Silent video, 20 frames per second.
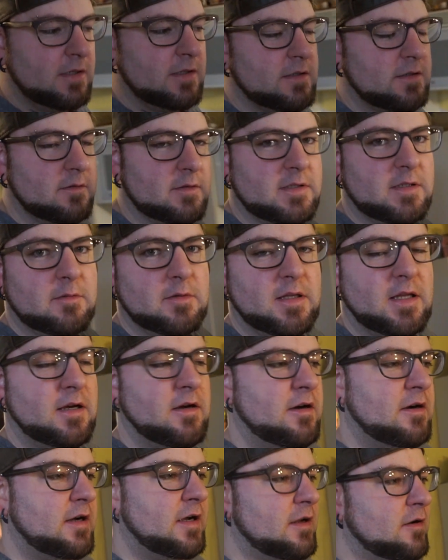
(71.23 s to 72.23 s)
So we'll see what they
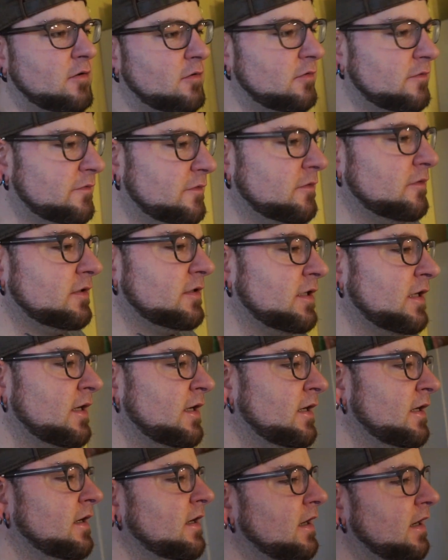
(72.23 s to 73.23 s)
are at Whole
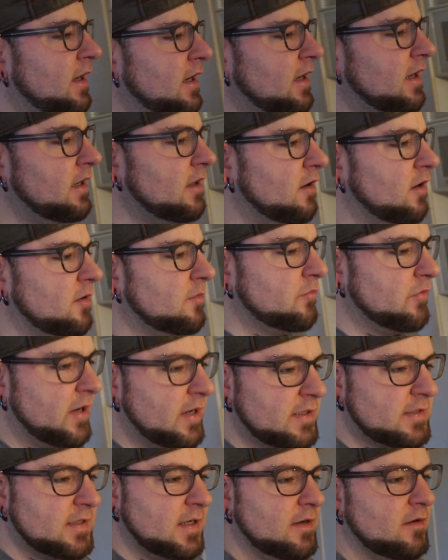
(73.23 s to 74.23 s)
Foods. And our
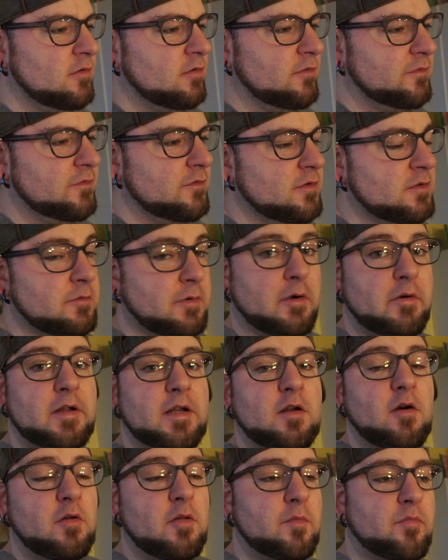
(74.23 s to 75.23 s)
bread is at Whole Foods. We
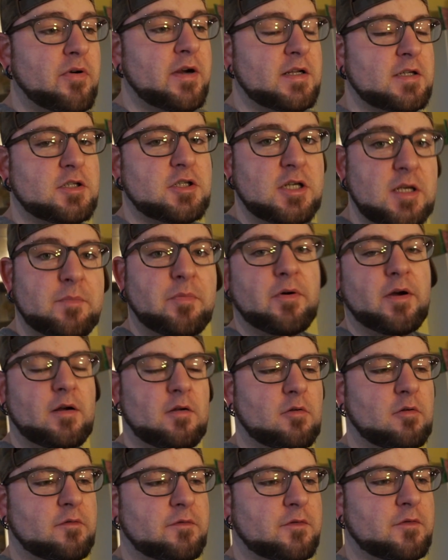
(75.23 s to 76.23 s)
already know the bread is cheaper at
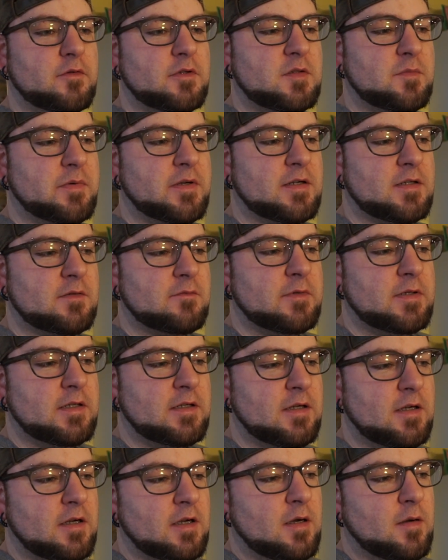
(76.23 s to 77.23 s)
Whole Foods because
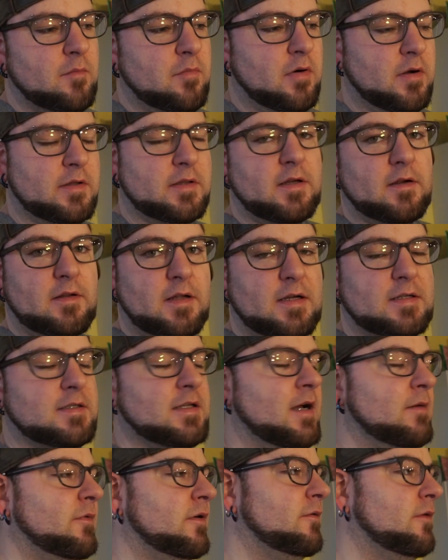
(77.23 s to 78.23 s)
we bought it there last
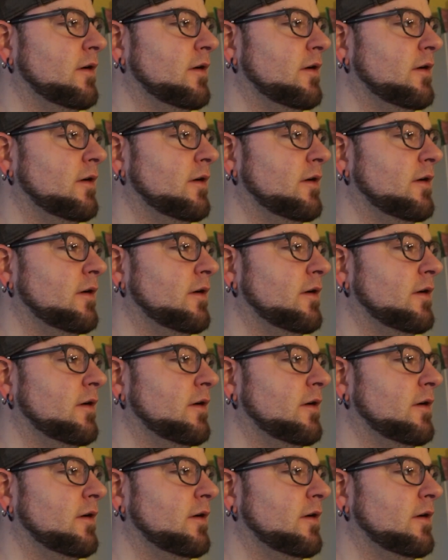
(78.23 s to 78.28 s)
time we